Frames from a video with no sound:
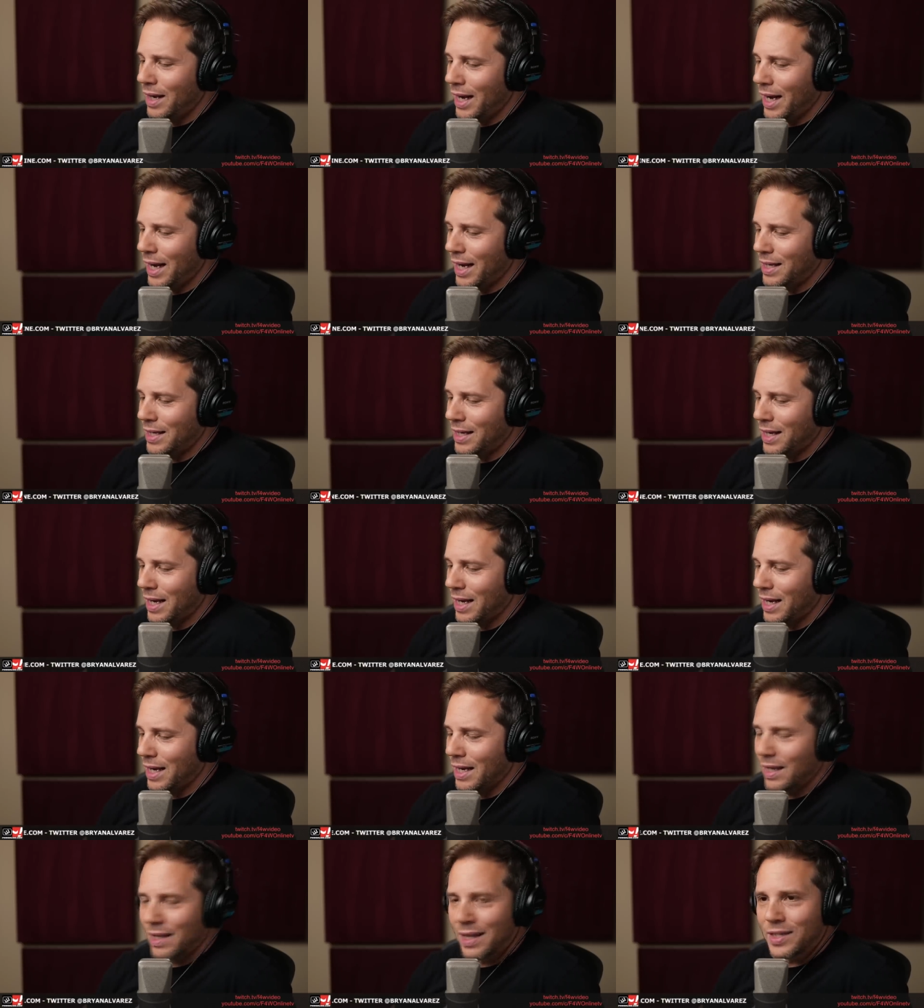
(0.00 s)
And
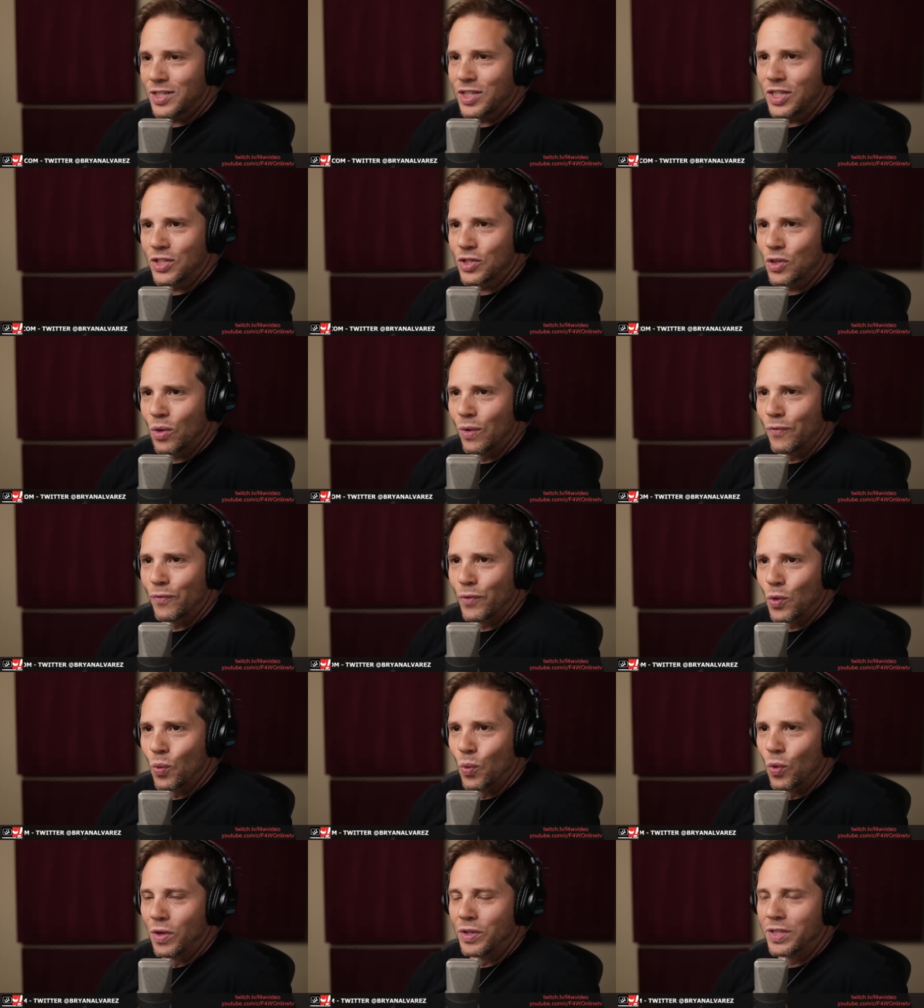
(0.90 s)
uh, unless he's going
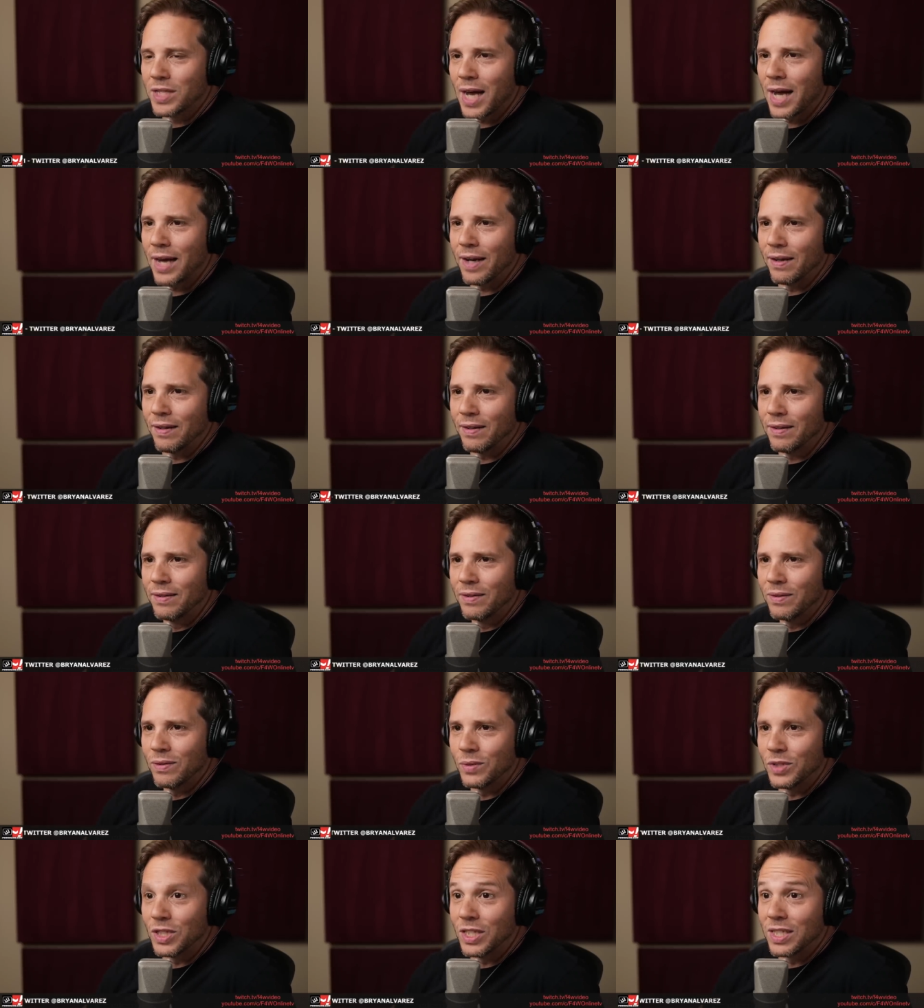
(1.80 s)
for the world title,
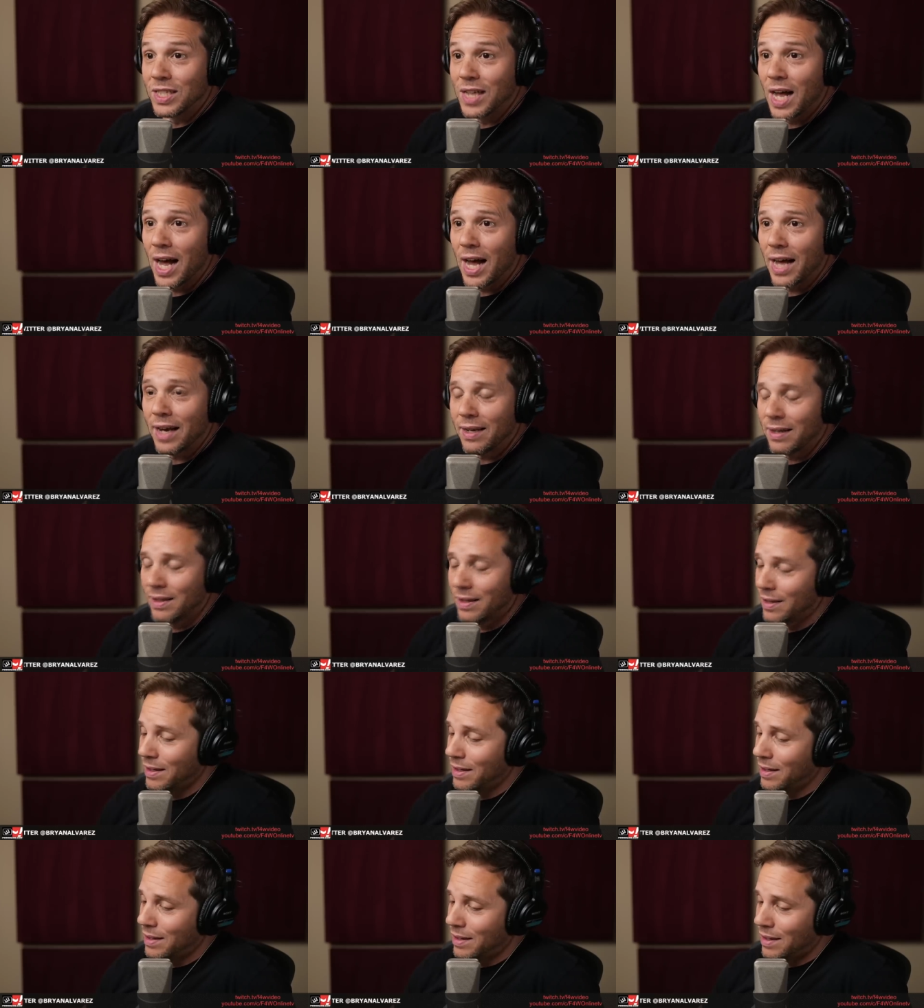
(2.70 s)
which he's not,
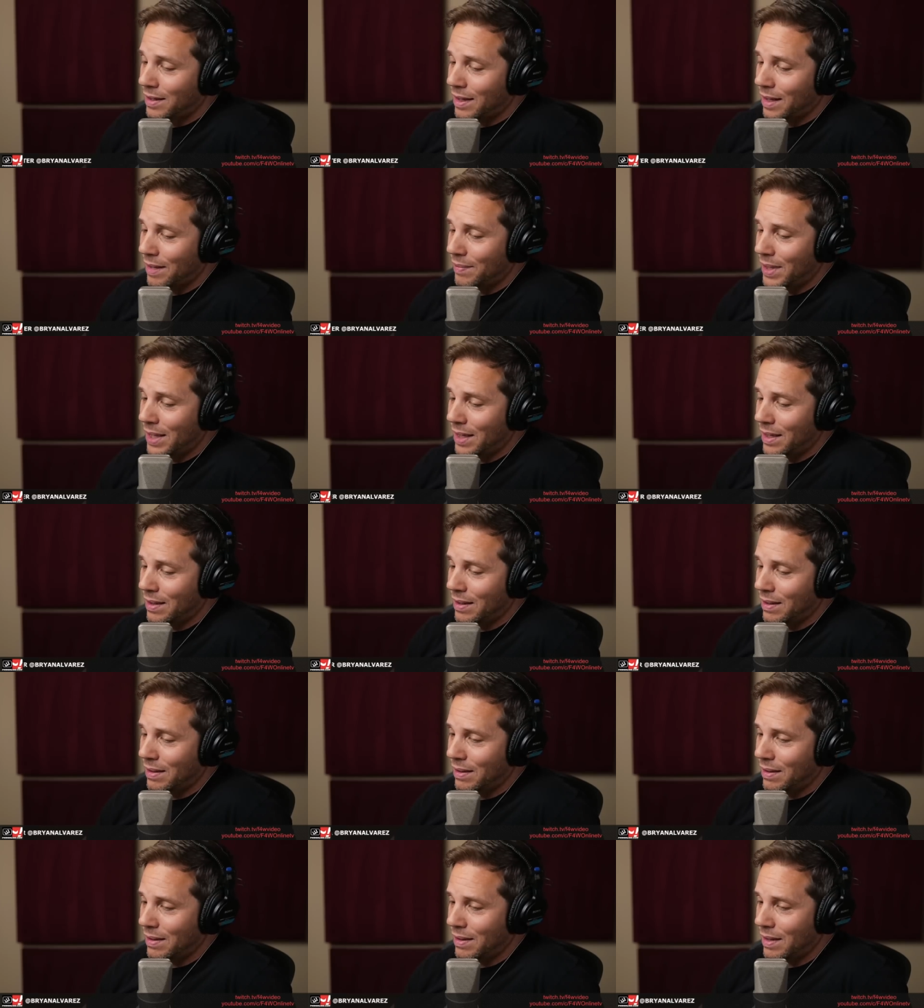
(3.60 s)
I
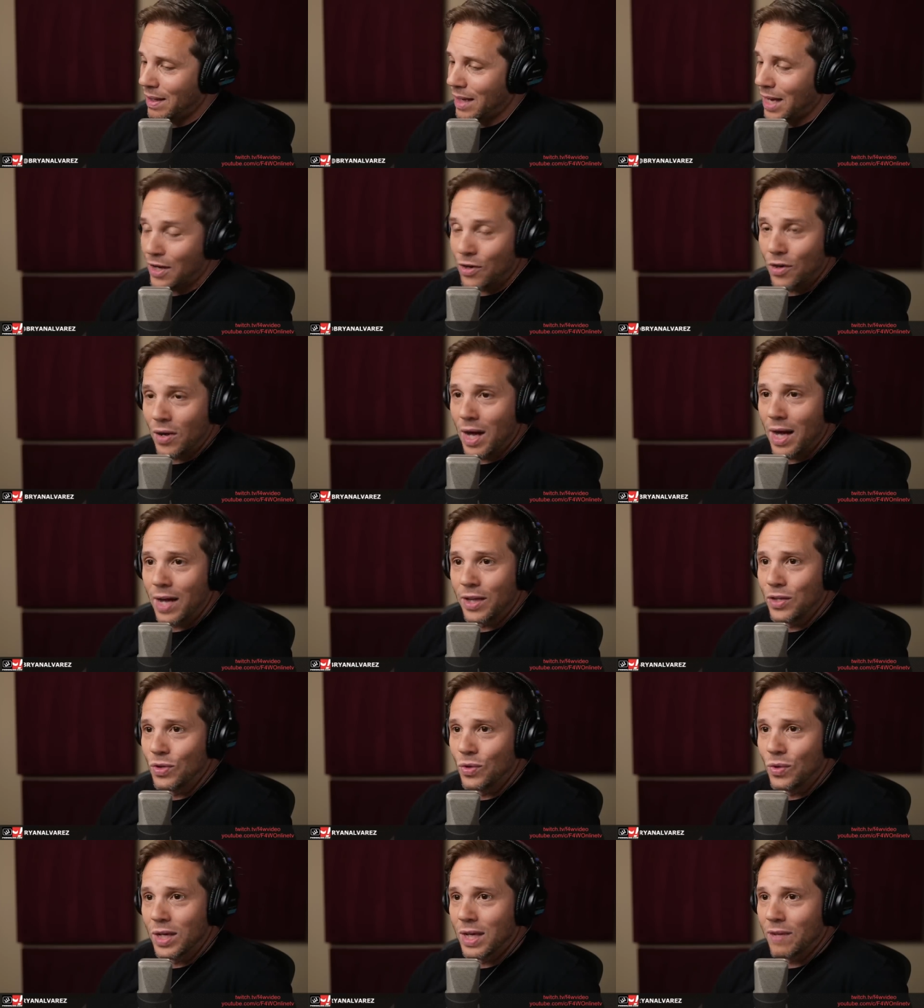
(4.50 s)
mean, I don't know how
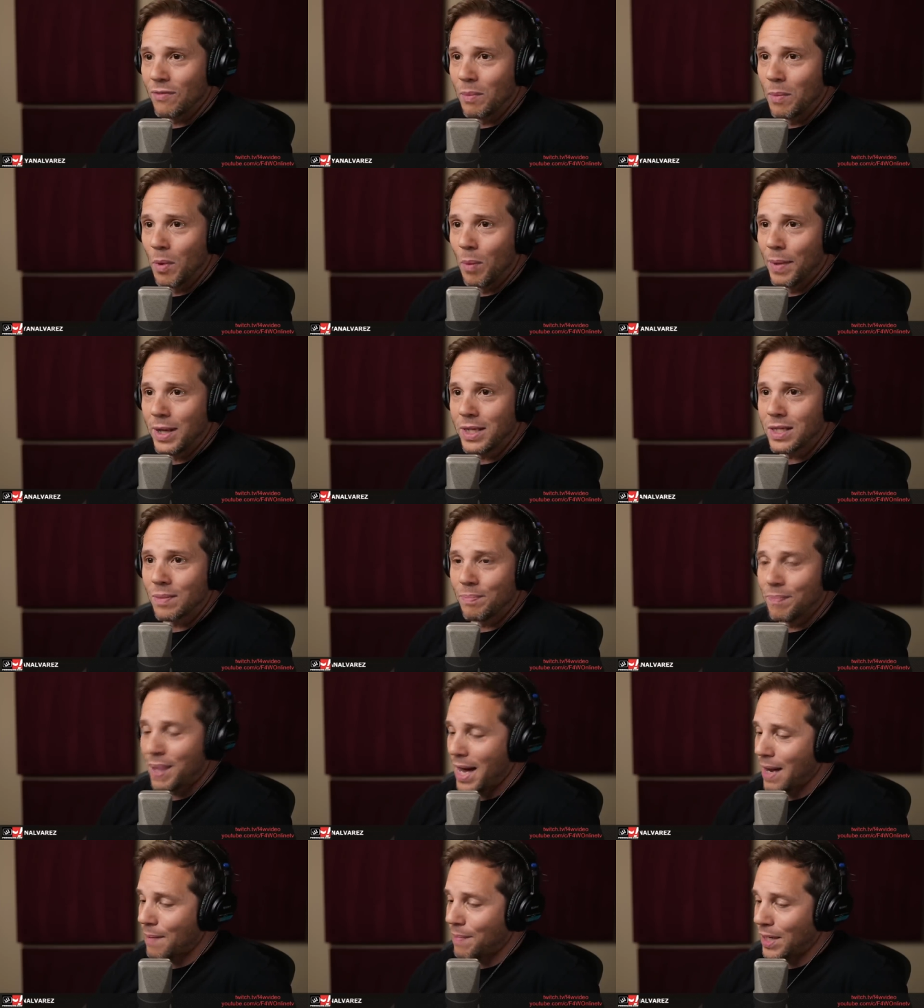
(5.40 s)
you give him
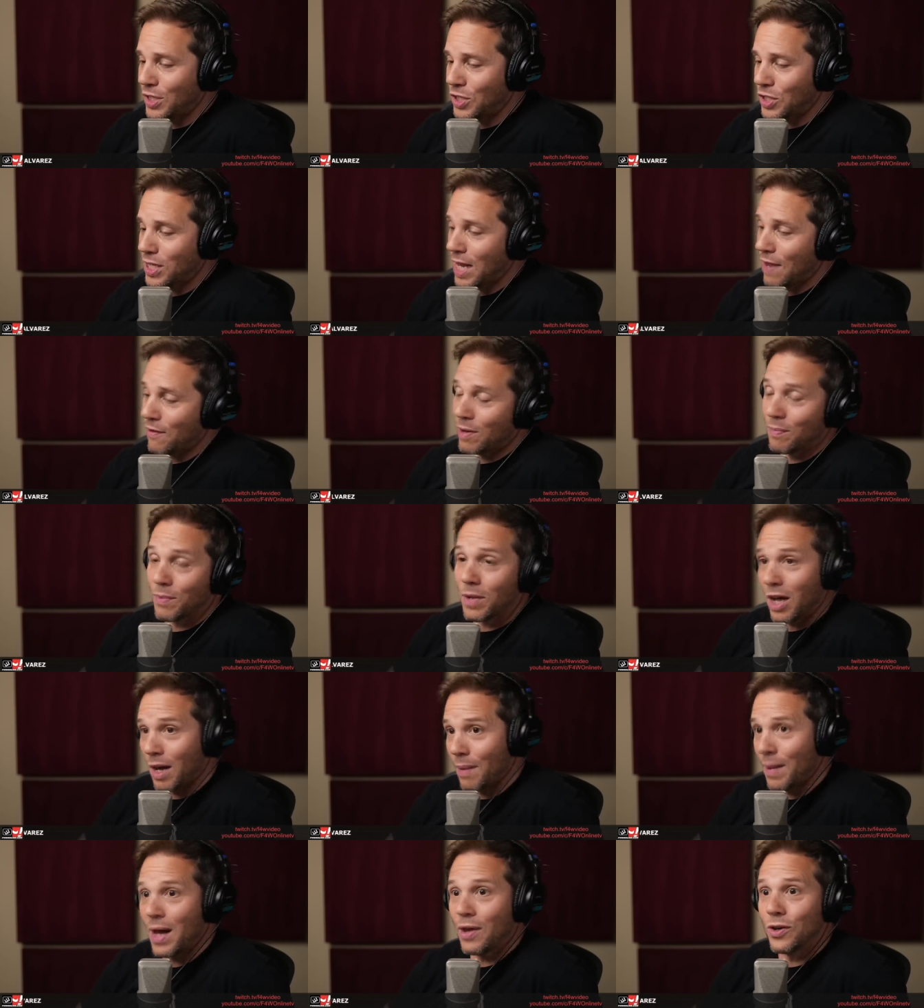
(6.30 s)
momentum back by just having him
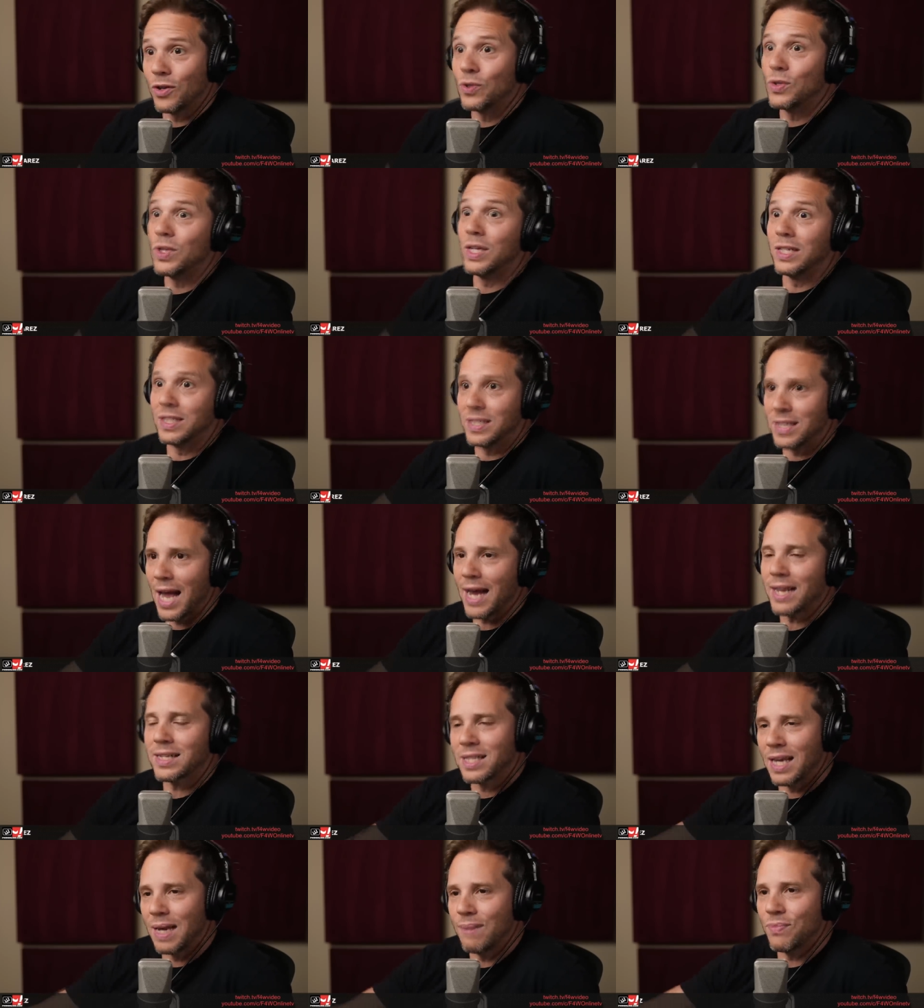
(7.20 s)
come out and do the
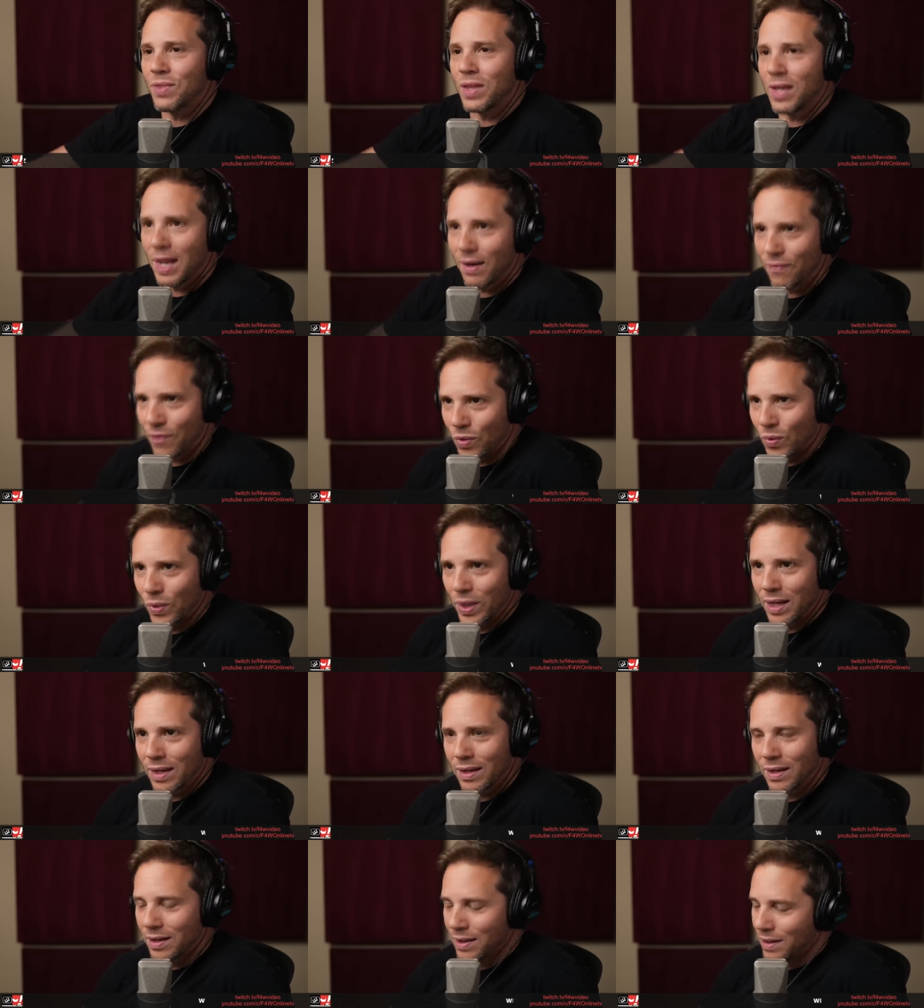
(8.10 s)
exact same thing every
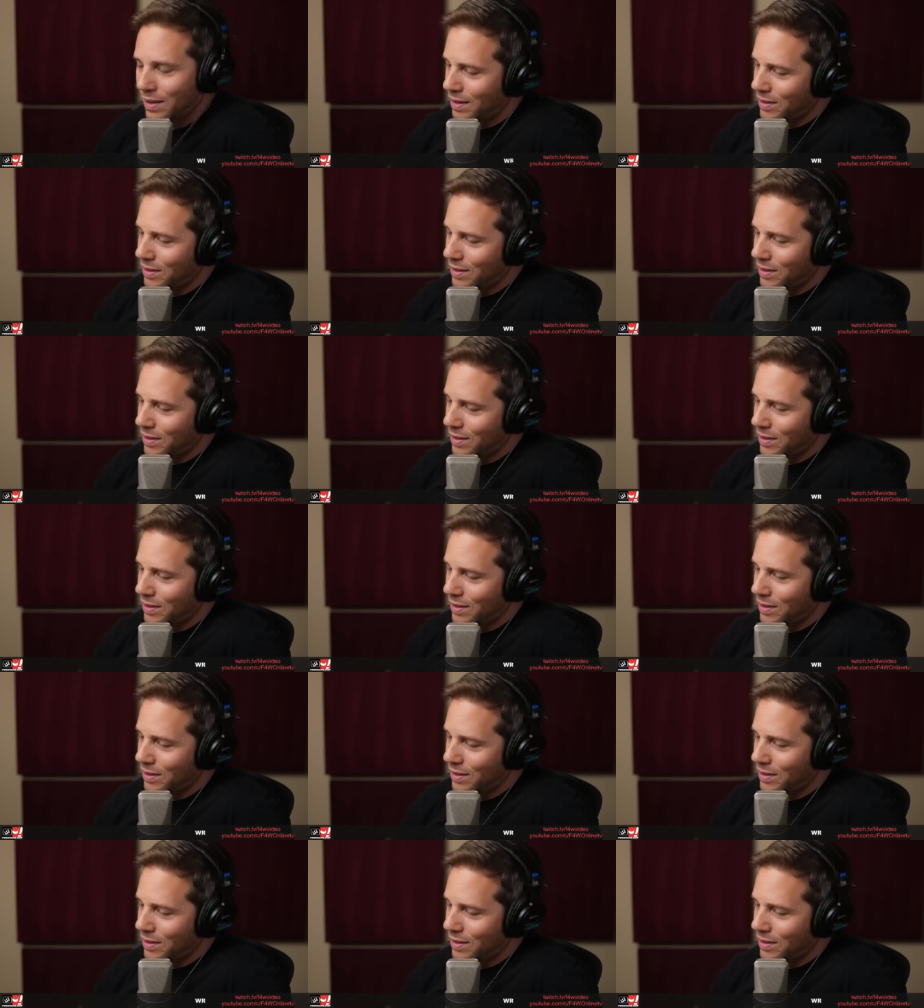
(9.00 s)
week.